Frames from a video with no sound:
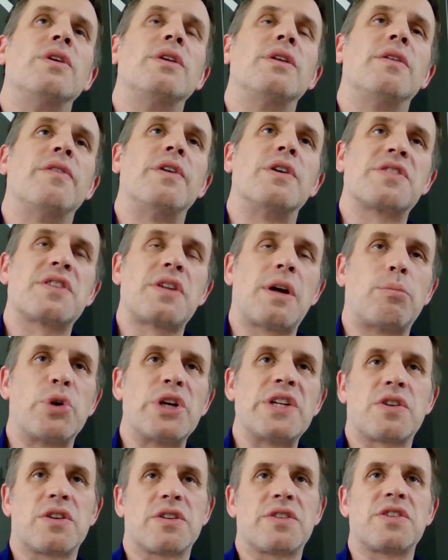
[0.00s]
there's some
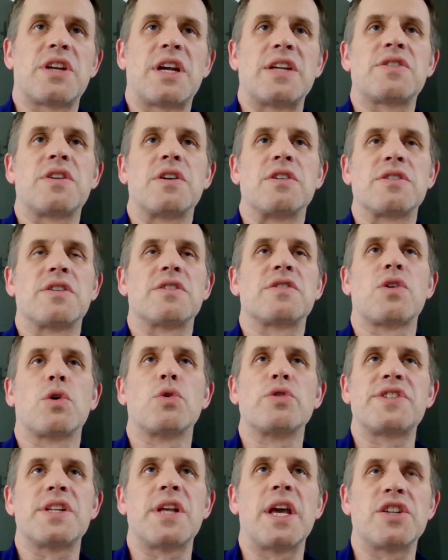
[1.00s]
research that suggests there's an
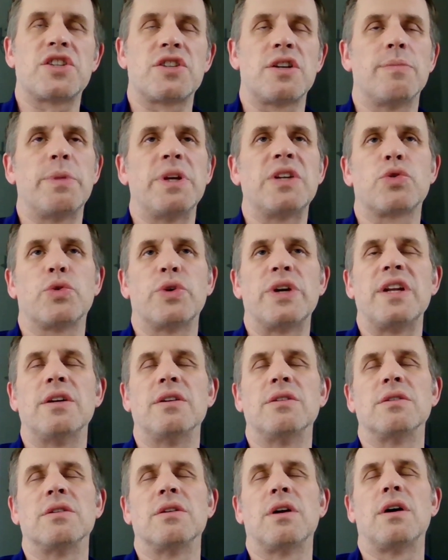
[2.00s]
association
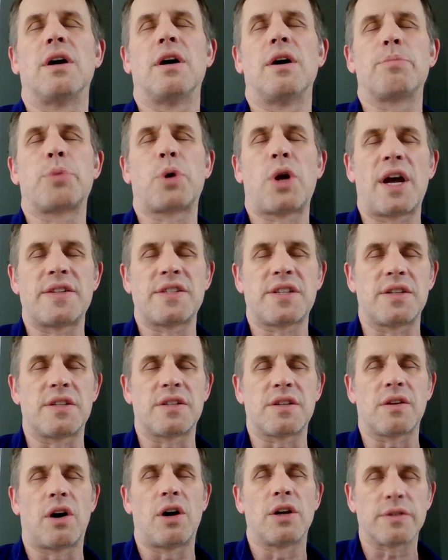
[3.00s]
between
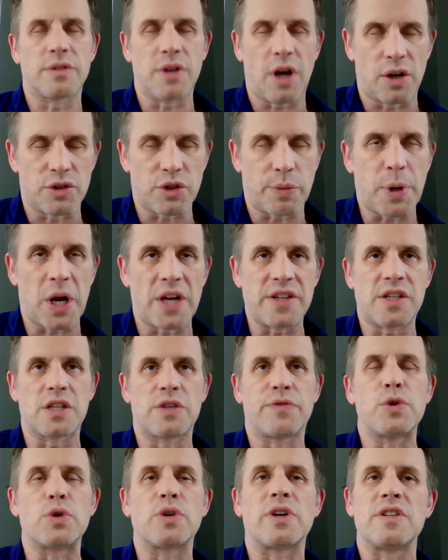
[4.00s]
ultra
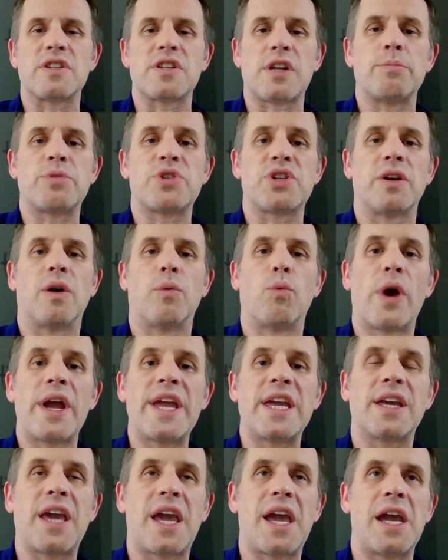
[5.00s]
processed food consumption and
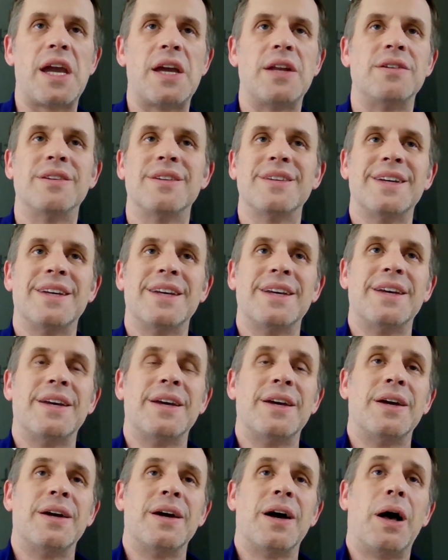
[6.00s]
weight gain.
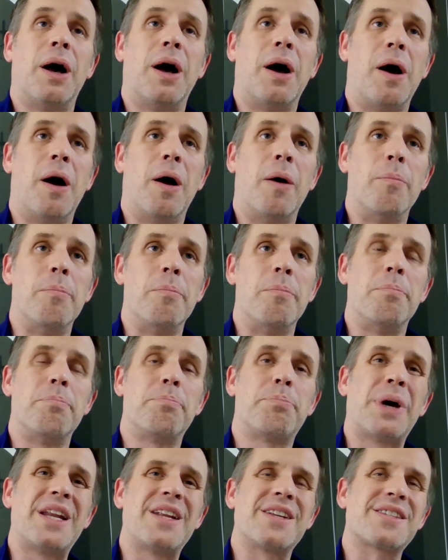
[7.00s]

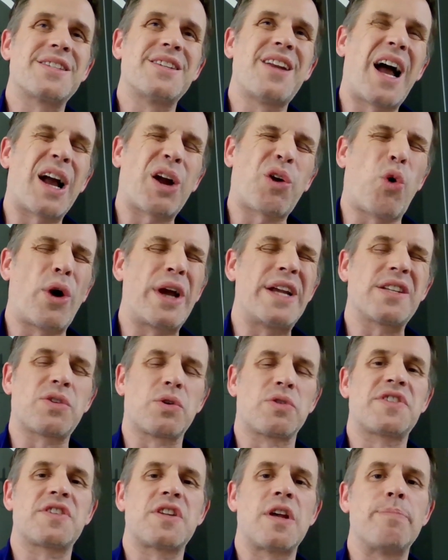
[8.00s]
But it's not quite so
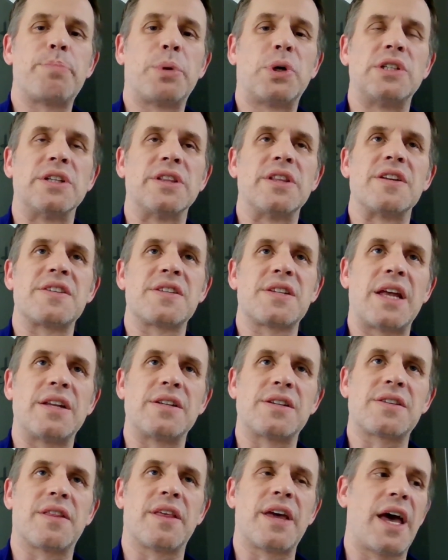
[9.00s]
simple in the
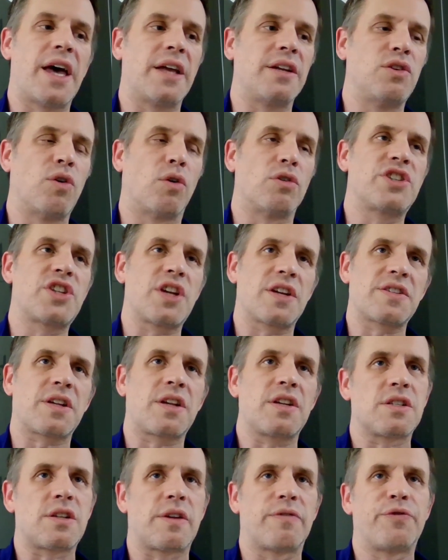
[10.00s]
sense that, just
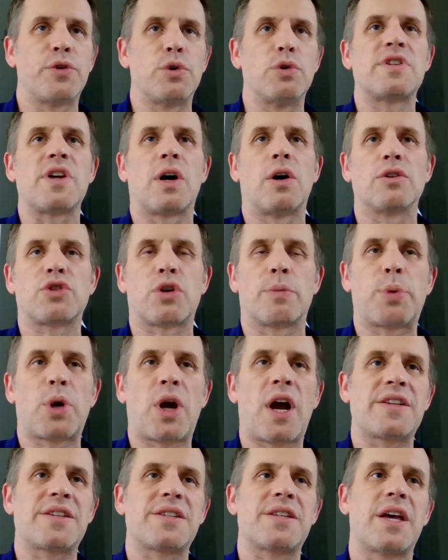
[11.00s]
because a food's ultra
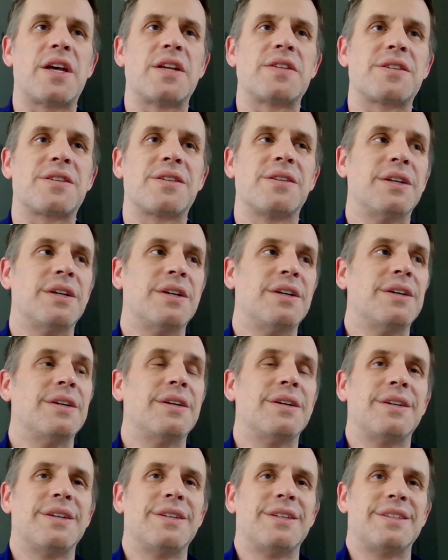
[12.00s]
processed,
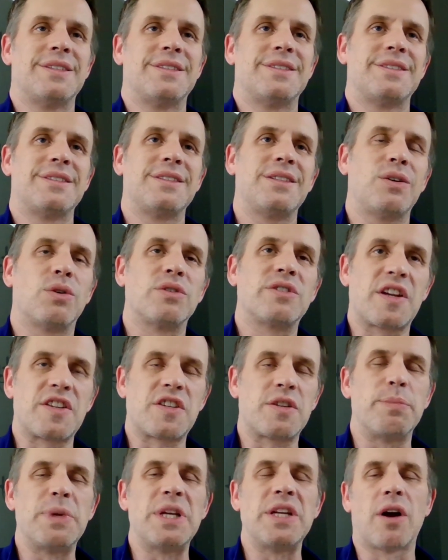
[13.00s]
it
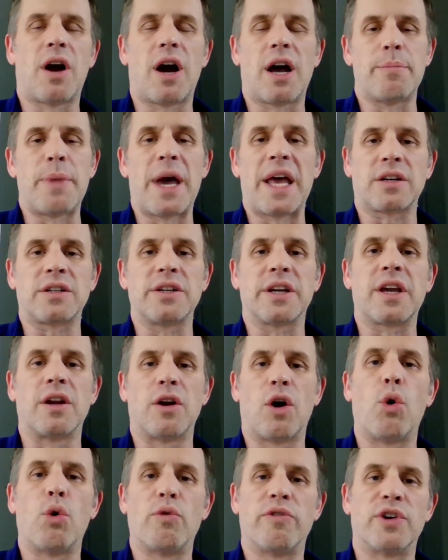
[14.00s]
doesn't mean you're automatically going
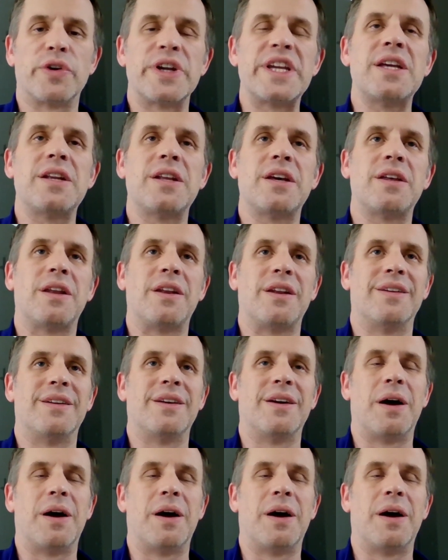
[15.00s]
to overeat it.